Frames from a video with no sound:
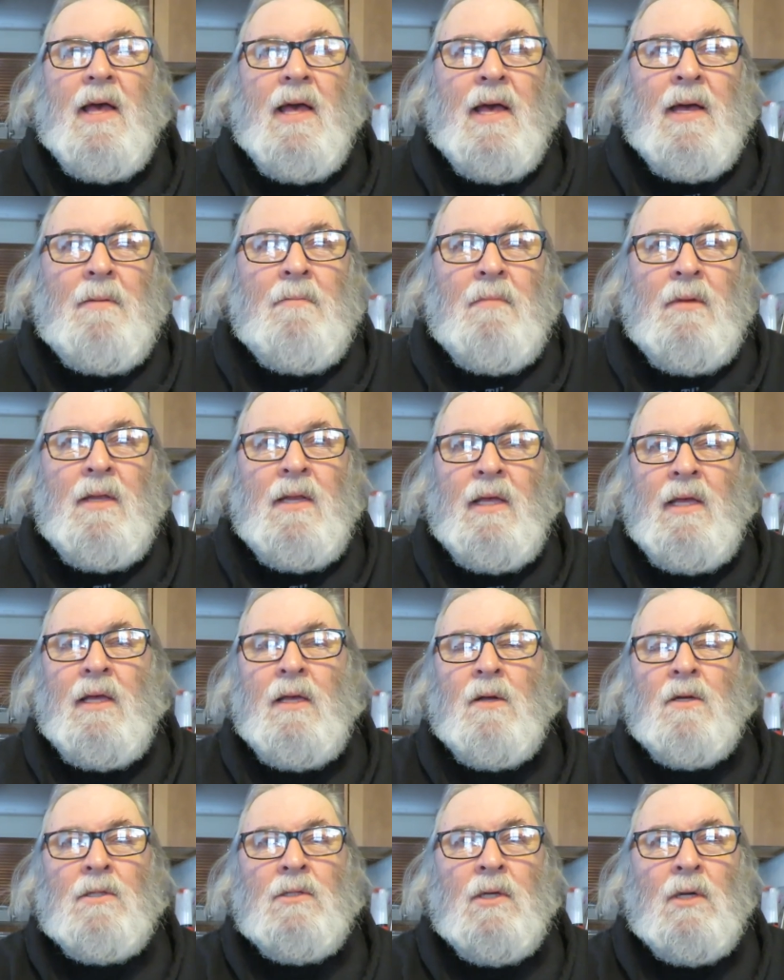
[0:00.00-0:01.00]
And many
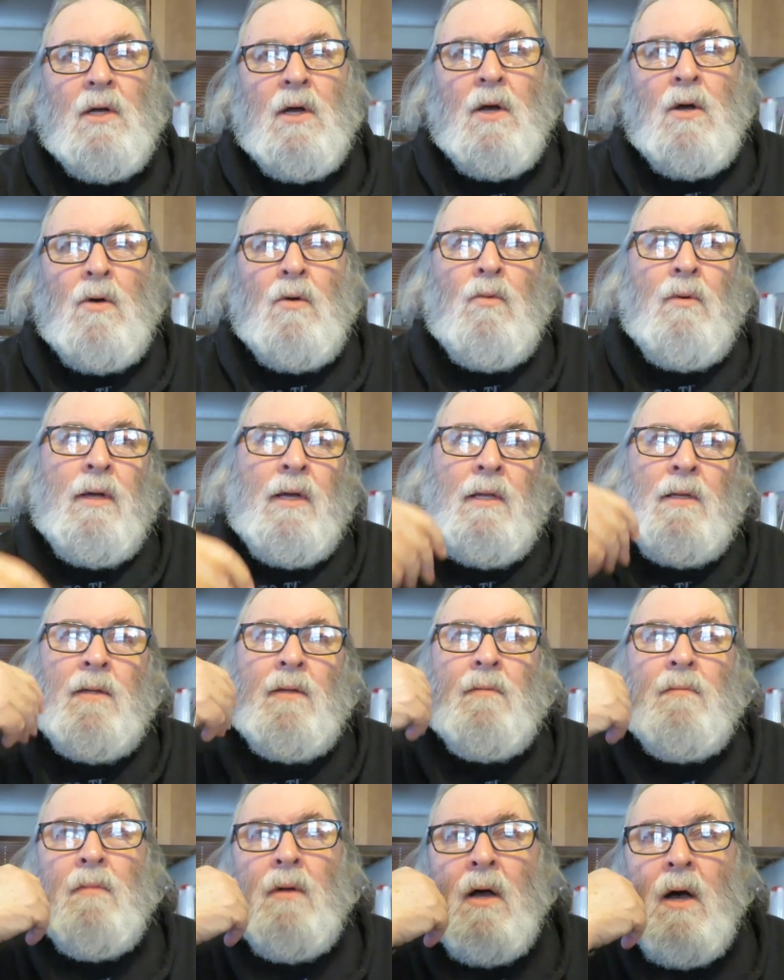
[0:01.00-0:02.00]
years ago,
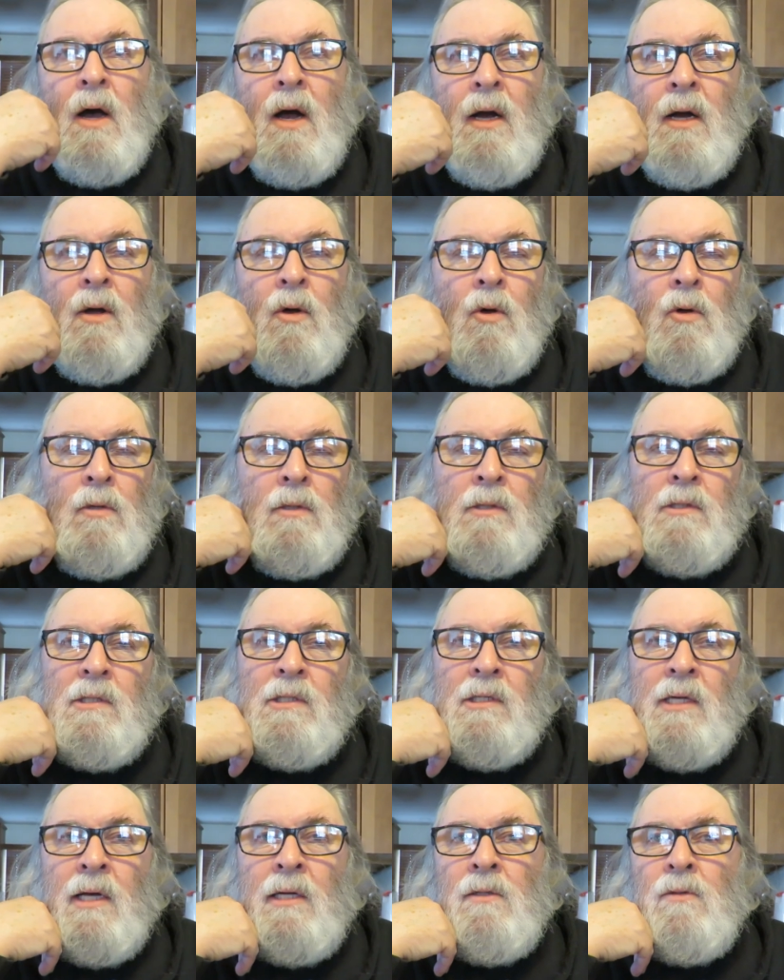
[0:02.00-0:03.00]
when our
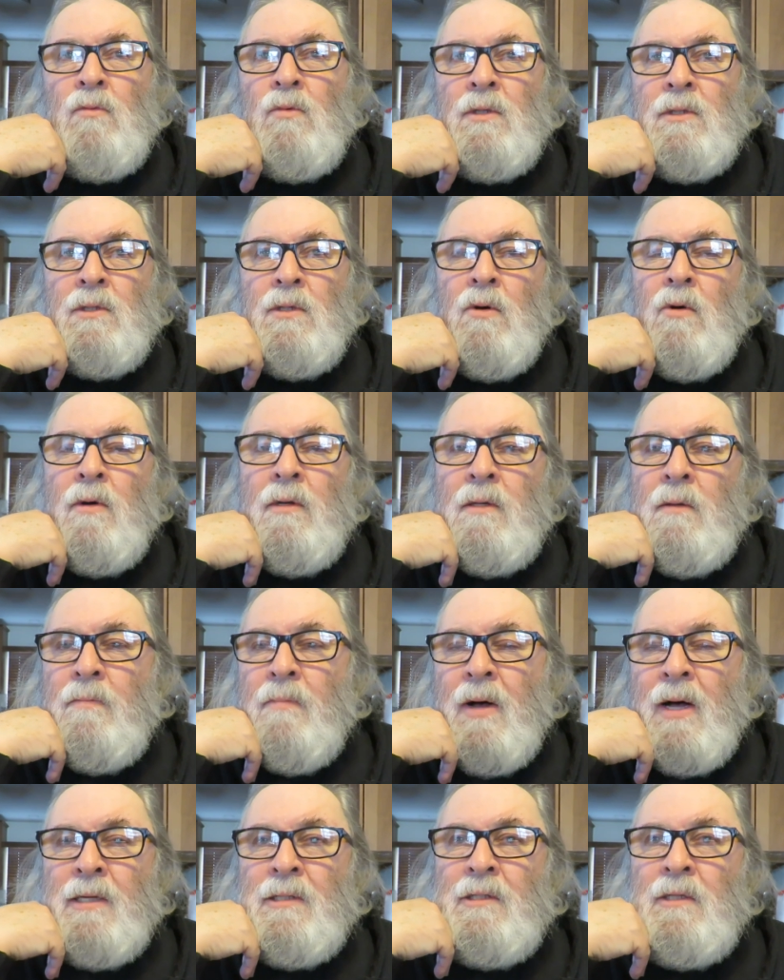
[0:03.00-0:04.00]
oldest son was going to
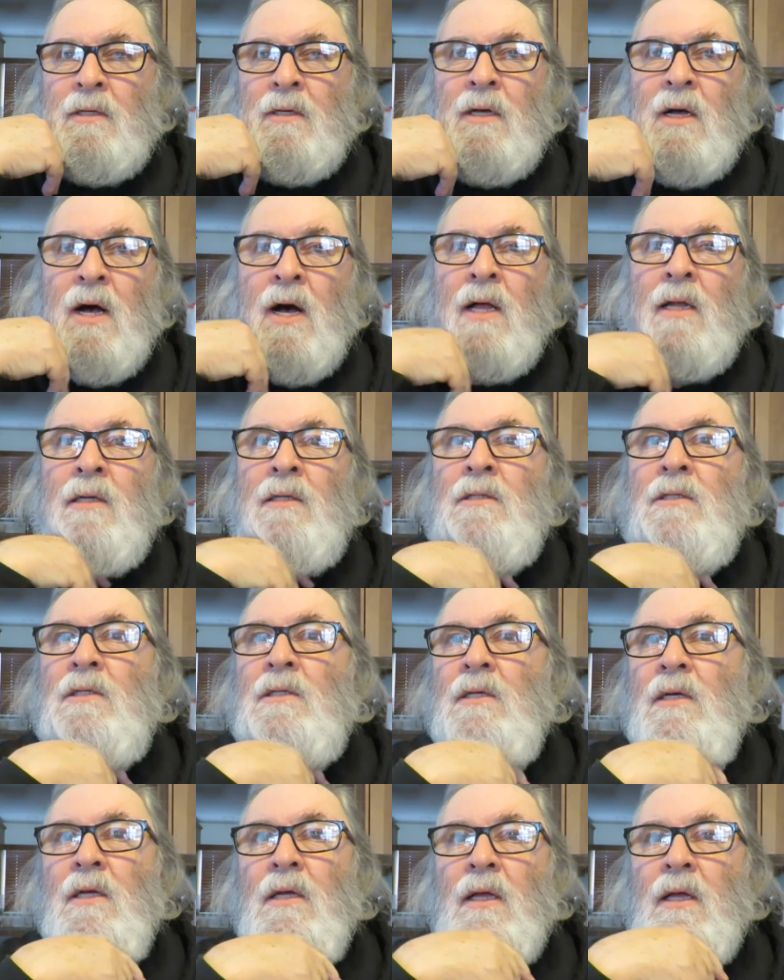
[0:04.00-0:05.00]
Boston College